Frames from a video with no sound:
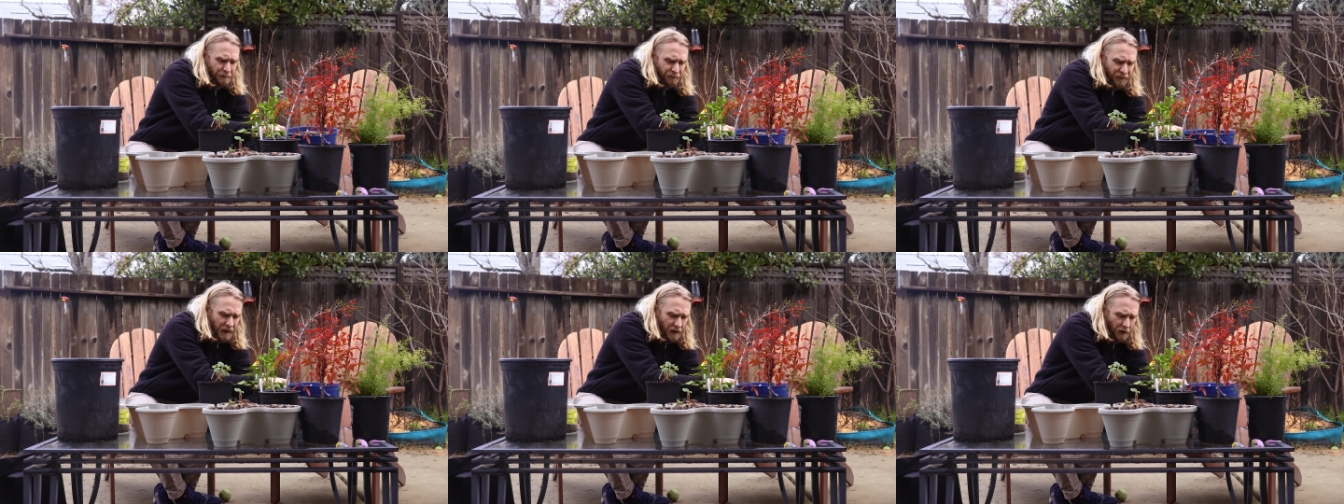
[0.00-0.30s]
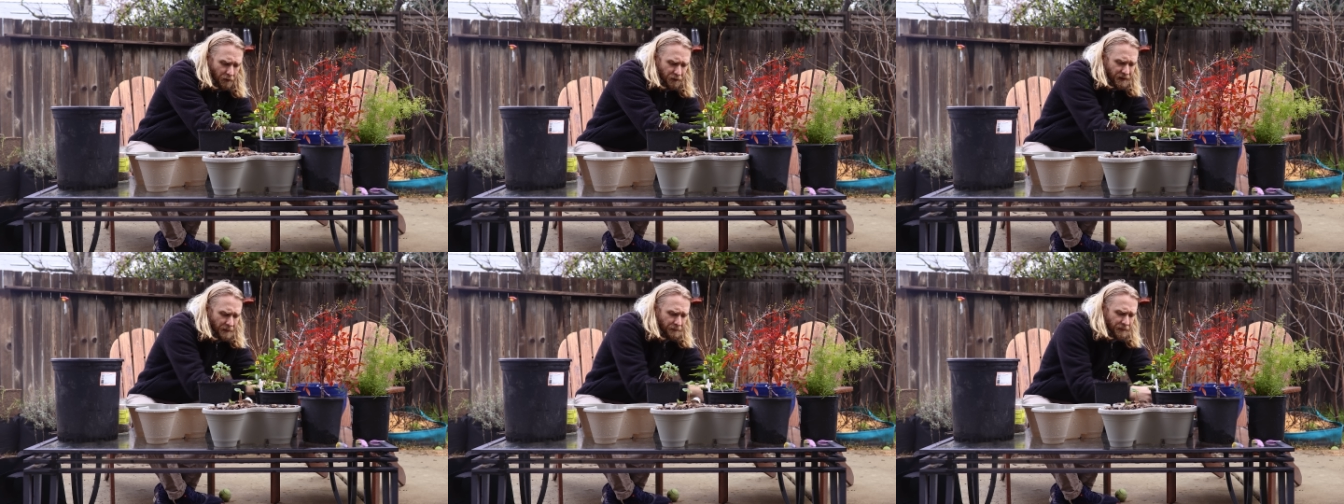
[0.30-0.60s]
you
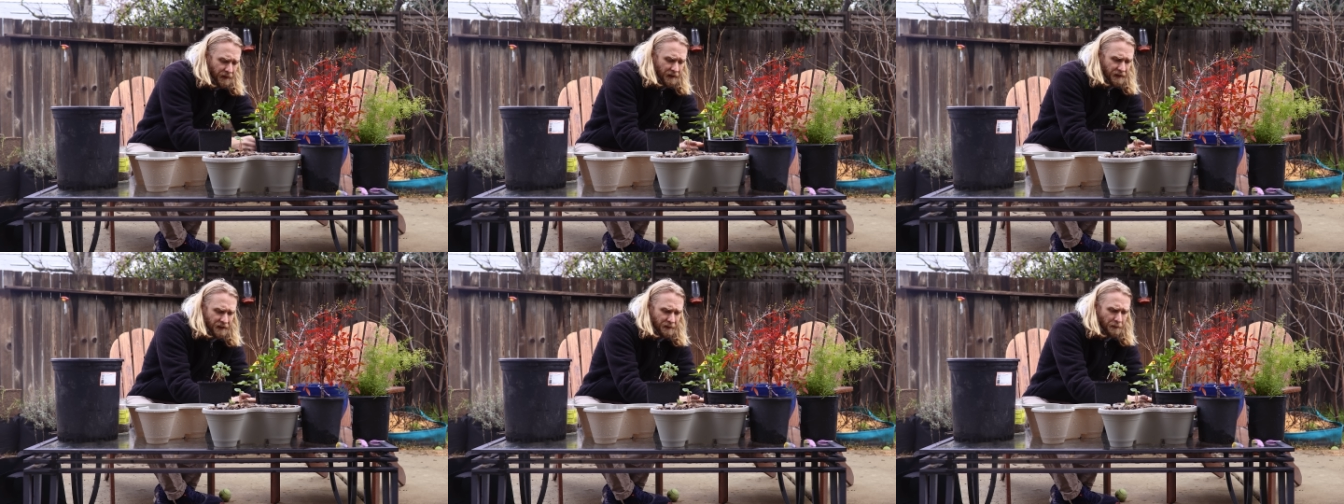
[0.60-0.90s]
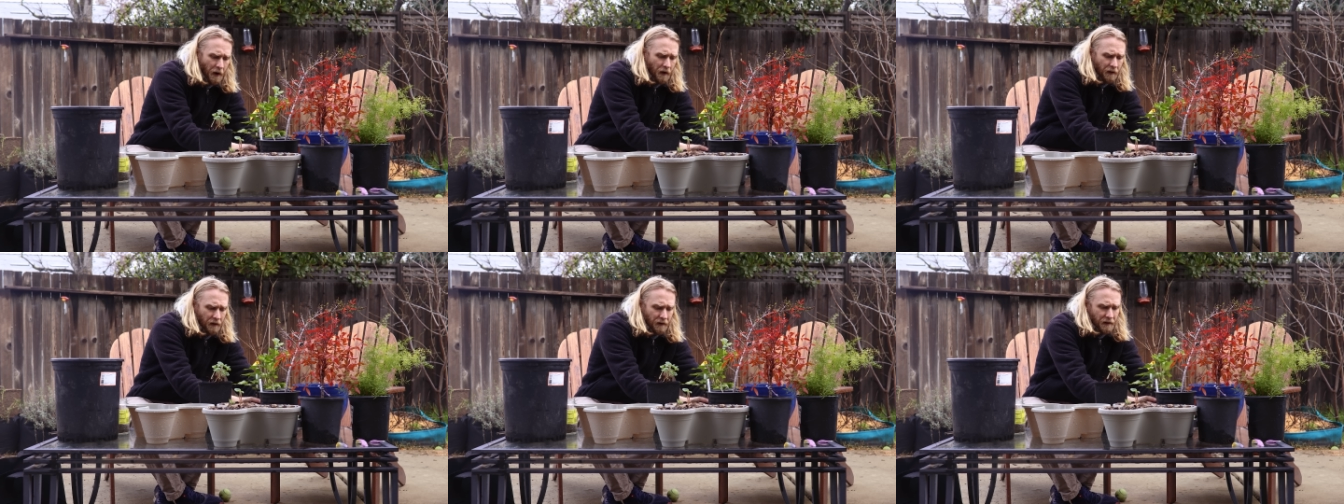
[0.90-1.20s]
know, something
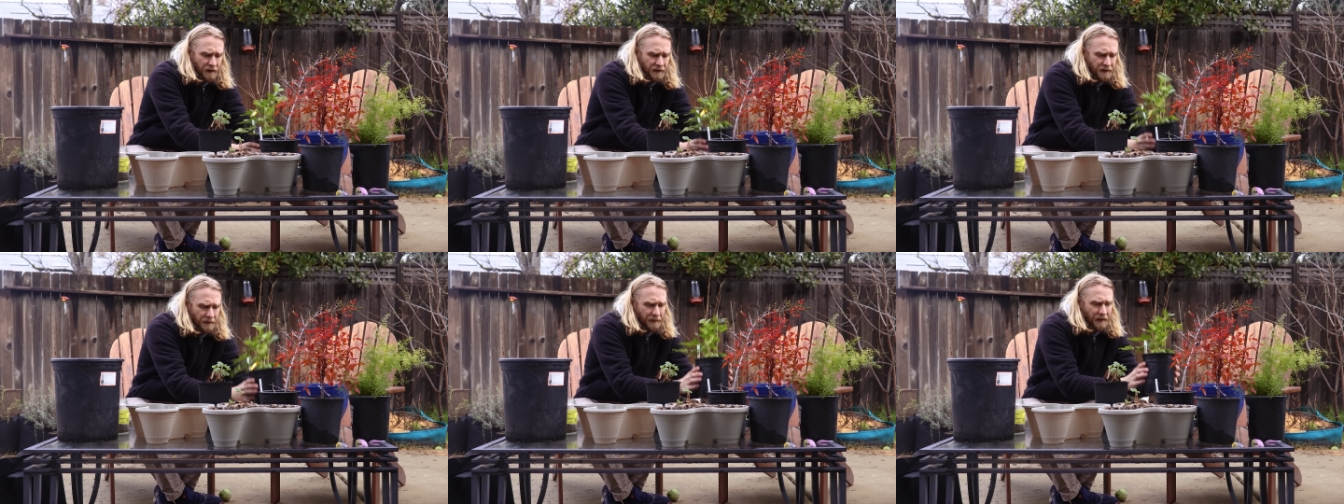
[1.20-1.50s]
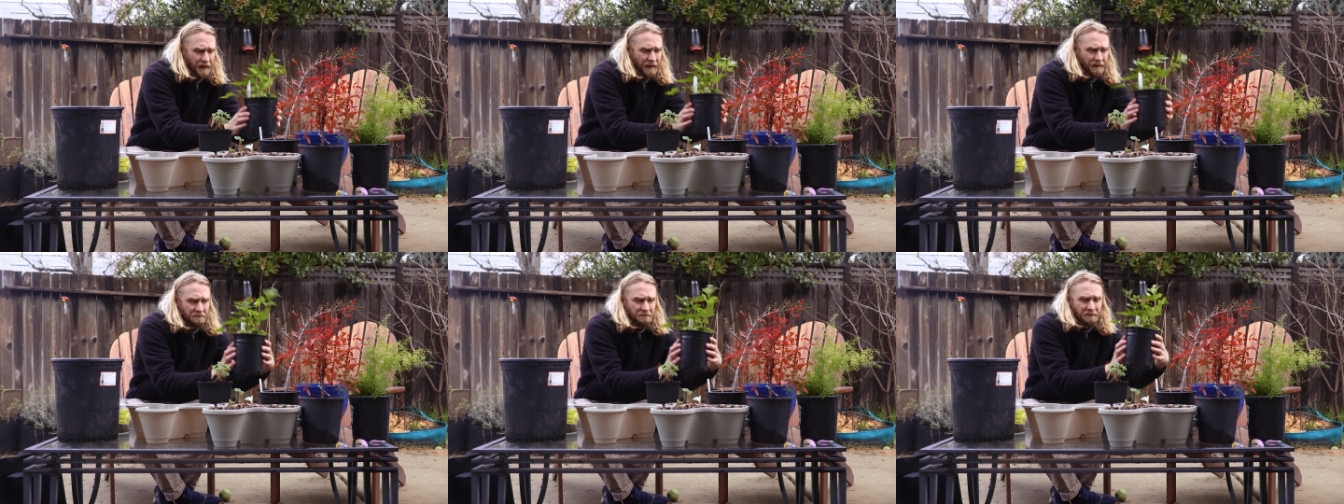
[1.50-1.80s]
smaller,
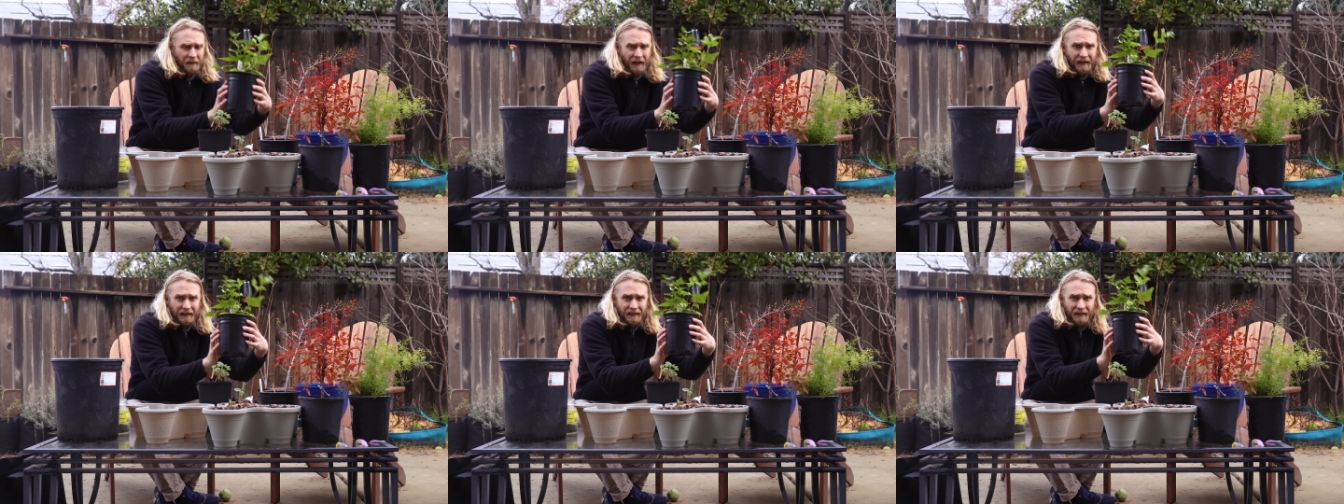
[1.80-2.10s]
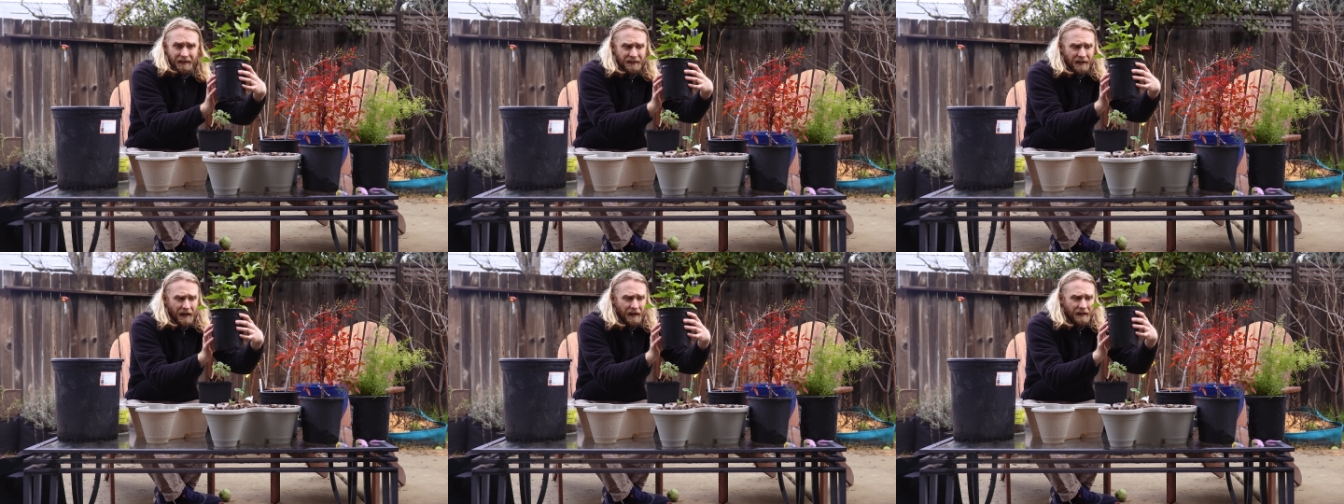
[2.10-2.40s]
something like
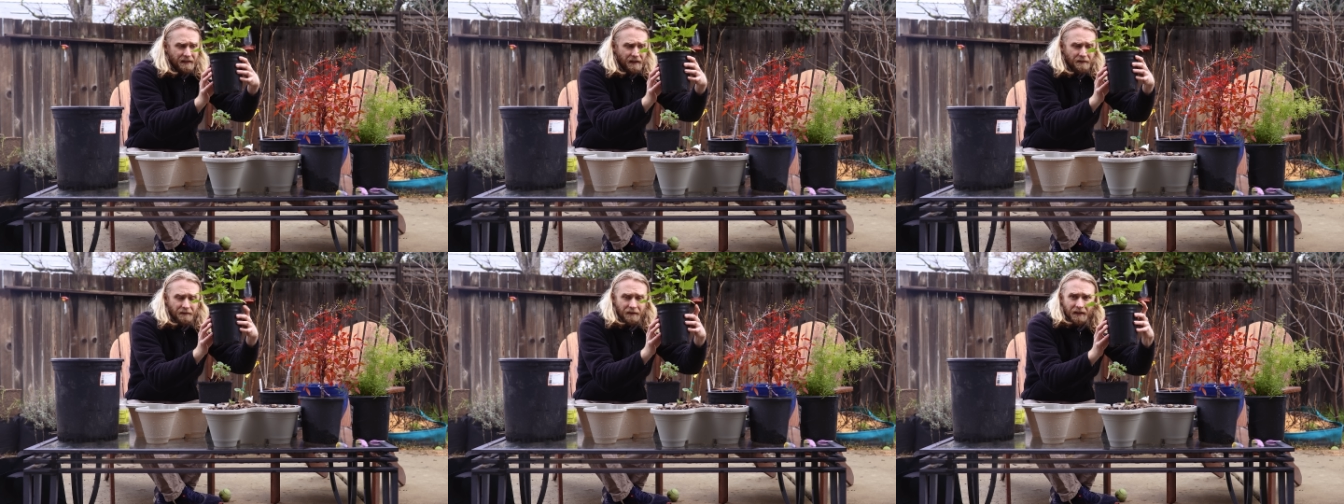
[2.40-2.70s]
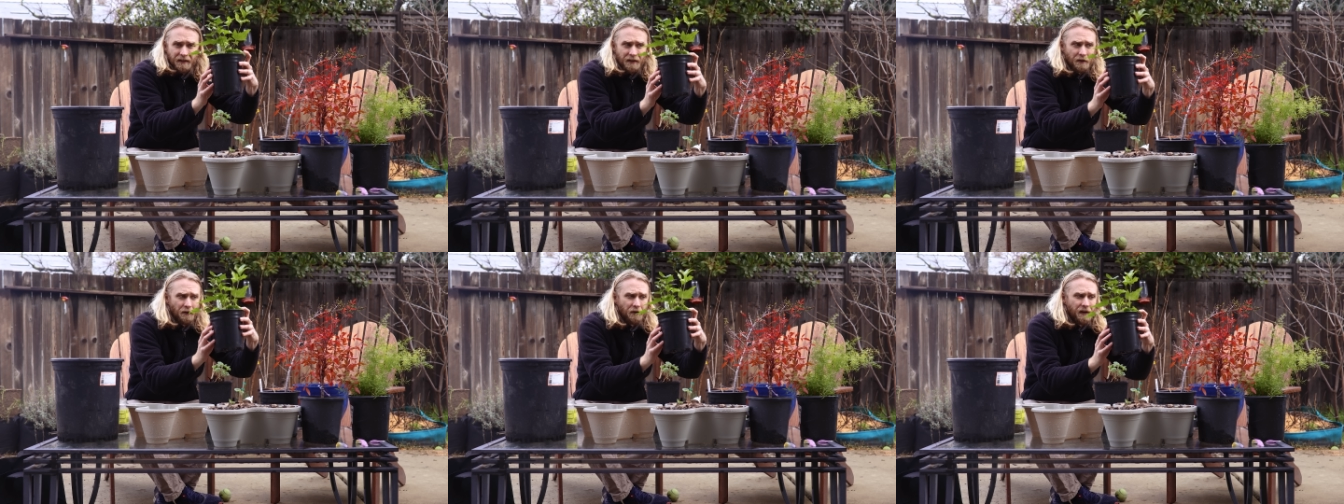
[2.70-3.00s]
the size of
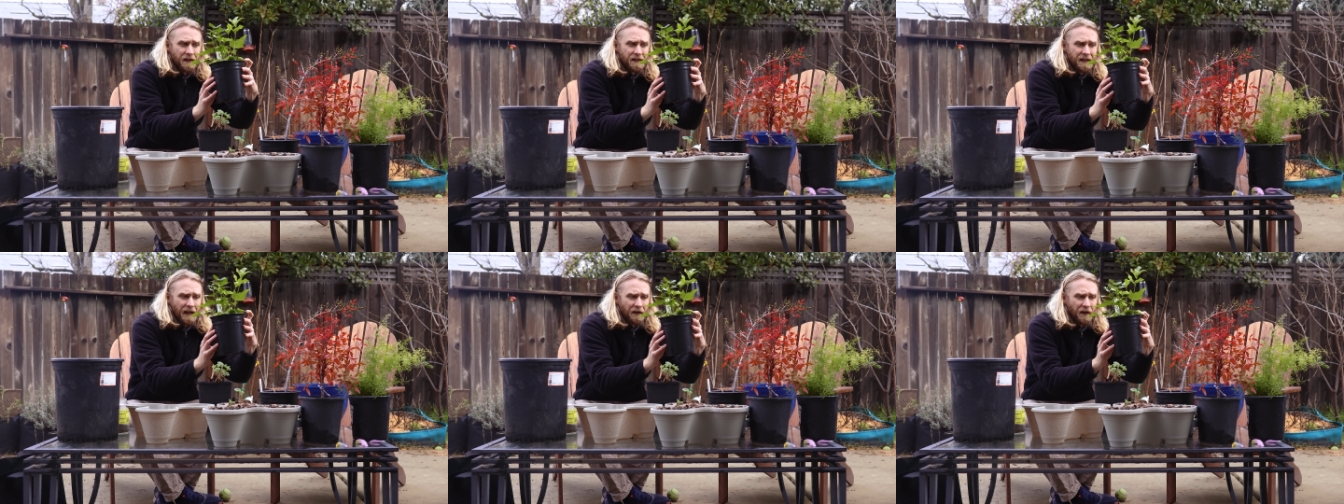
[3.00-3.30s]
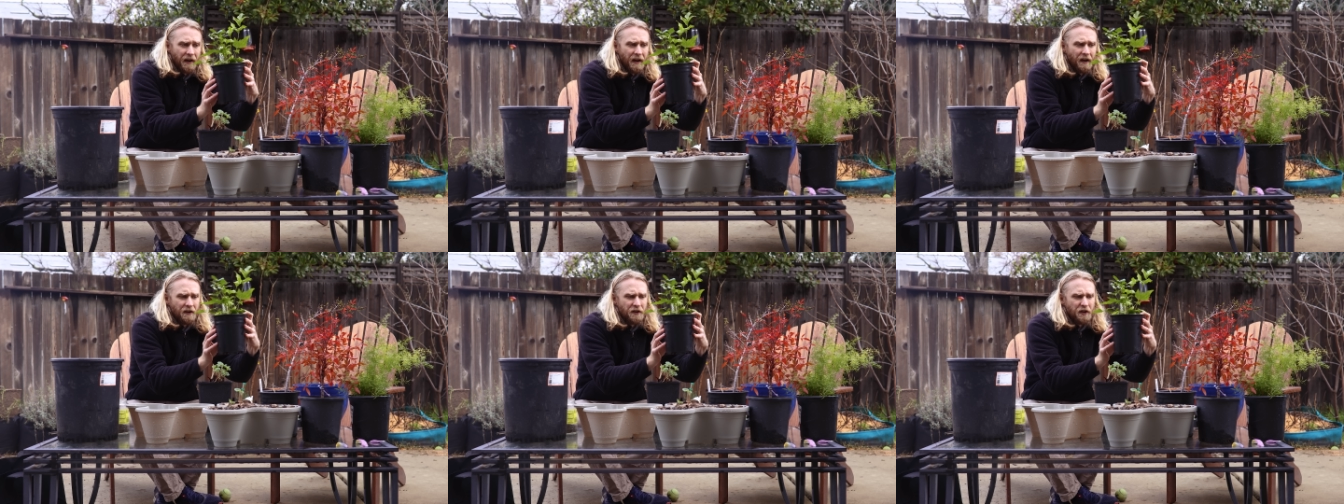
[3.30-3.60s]
this little container here,